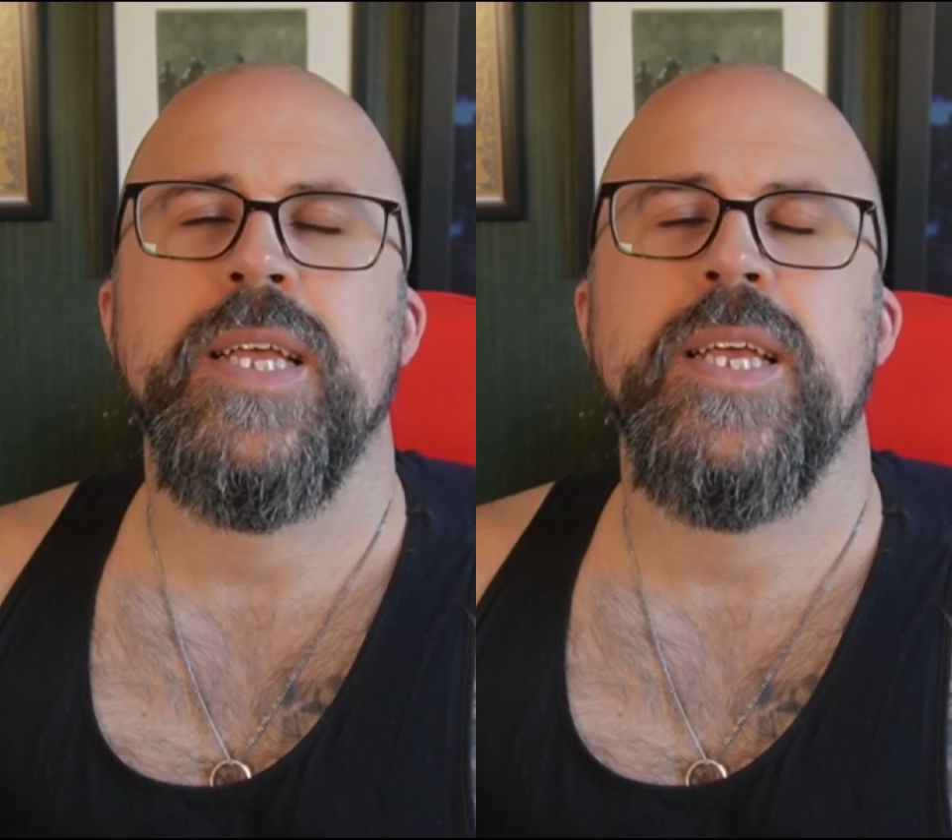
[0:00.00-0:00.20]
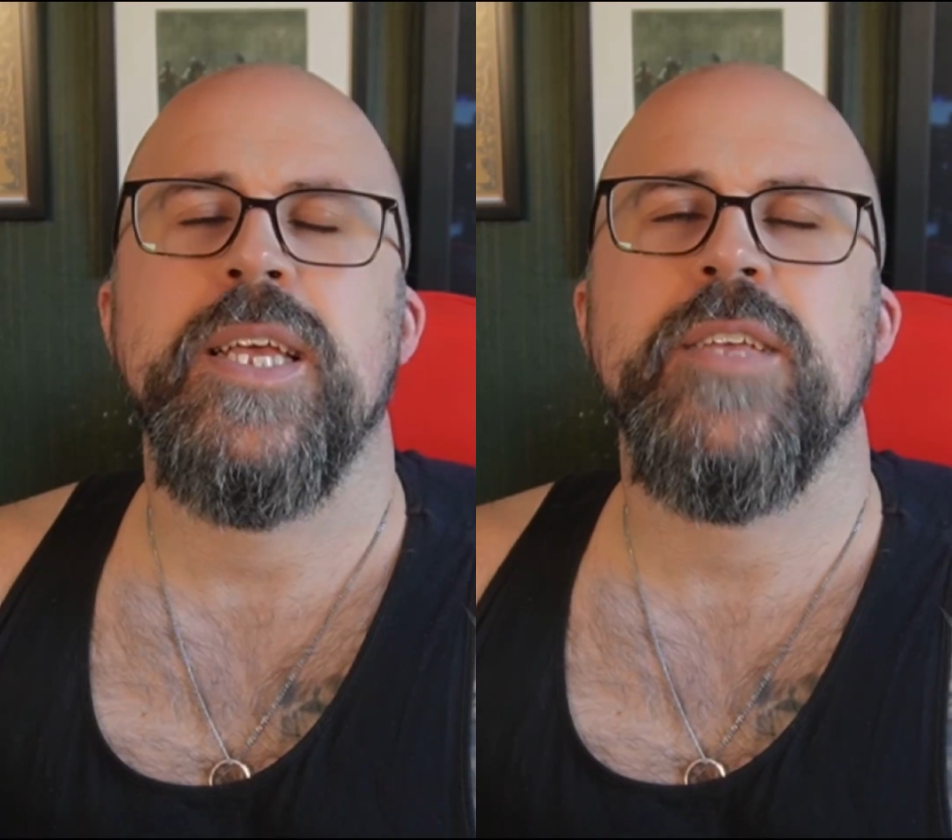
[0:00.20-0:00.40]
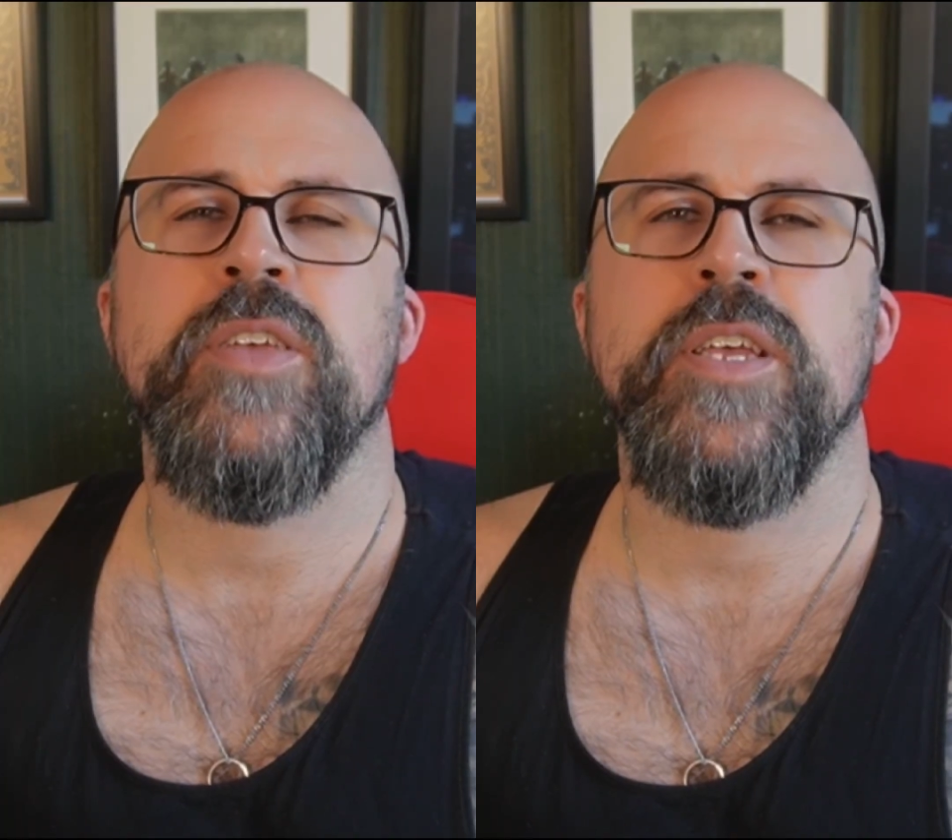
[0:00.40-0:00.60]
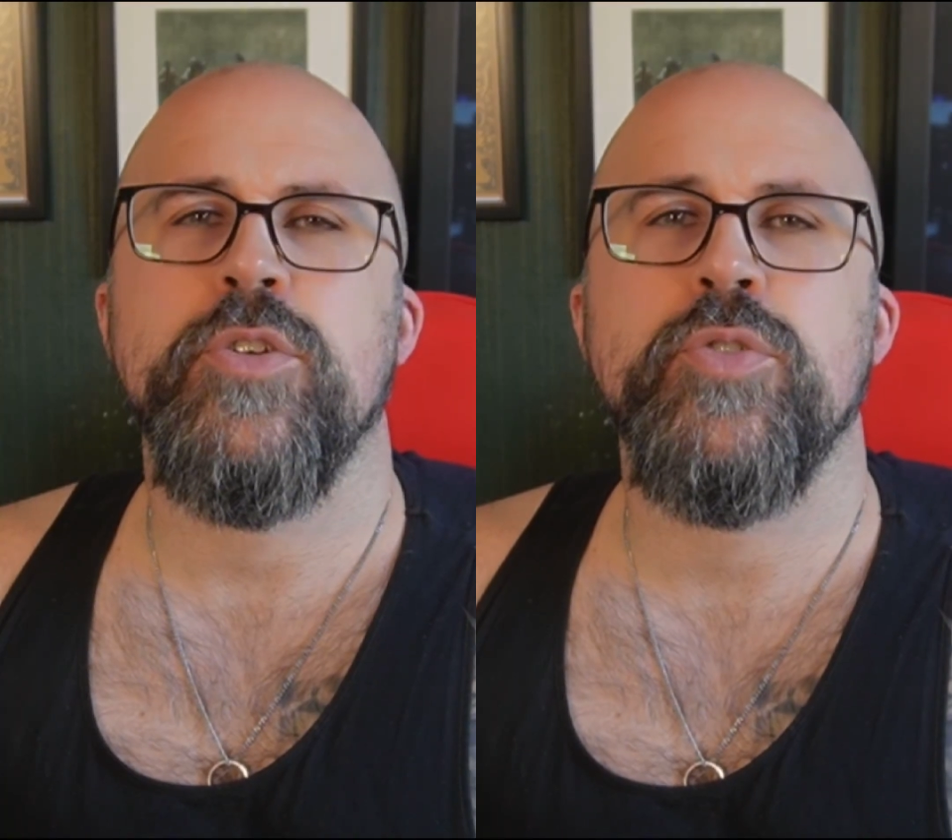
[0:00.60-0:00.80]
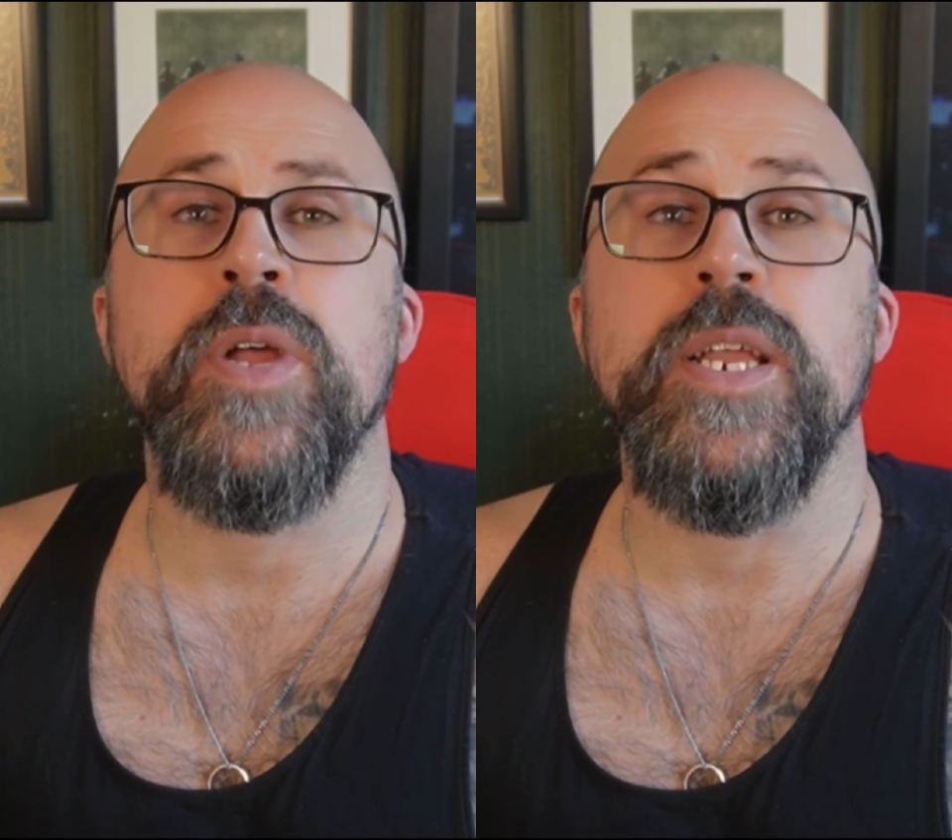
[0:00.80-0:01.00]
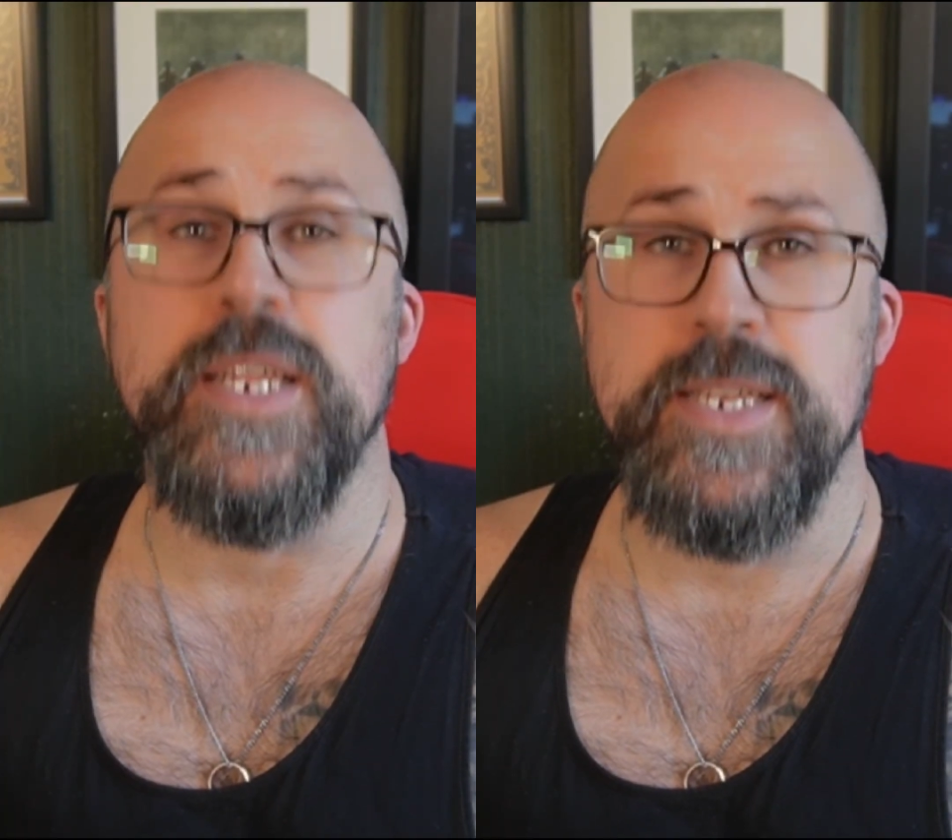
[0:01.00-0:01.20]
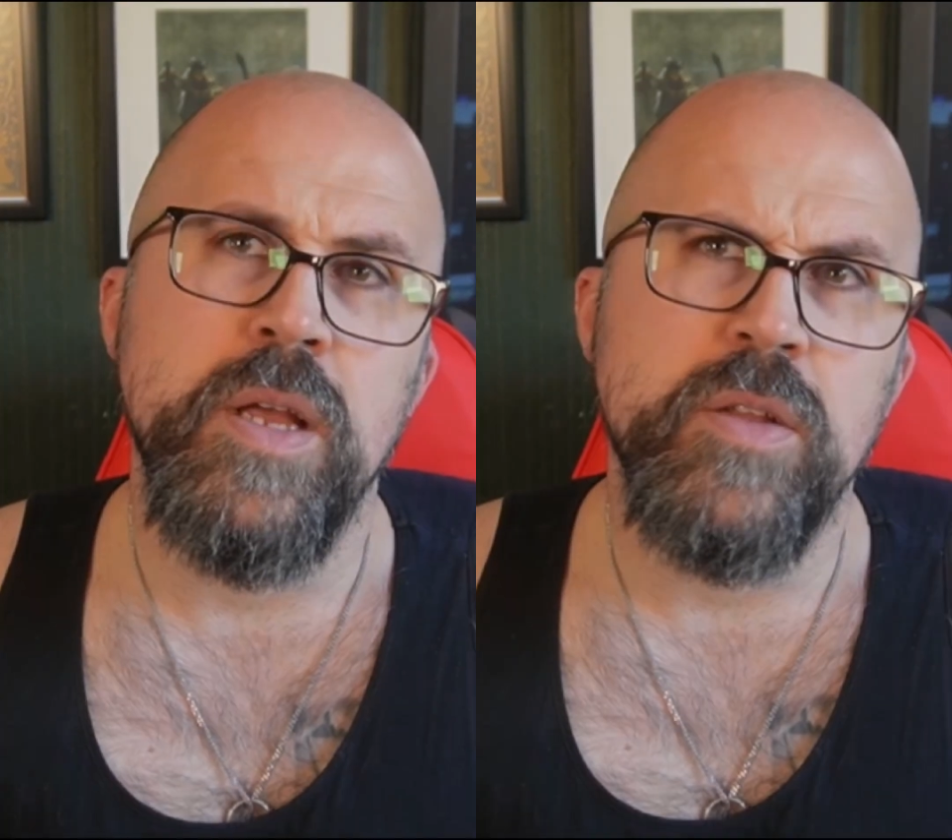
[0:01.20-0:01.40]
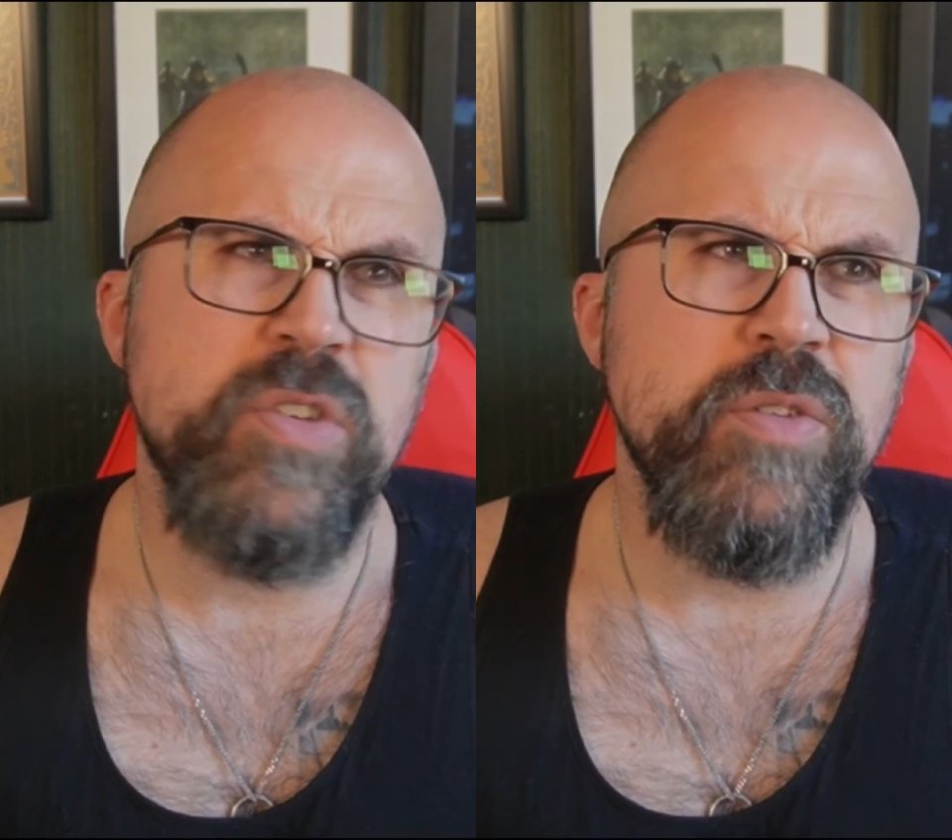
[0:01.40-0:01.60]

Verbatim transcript: Here's how you train it turn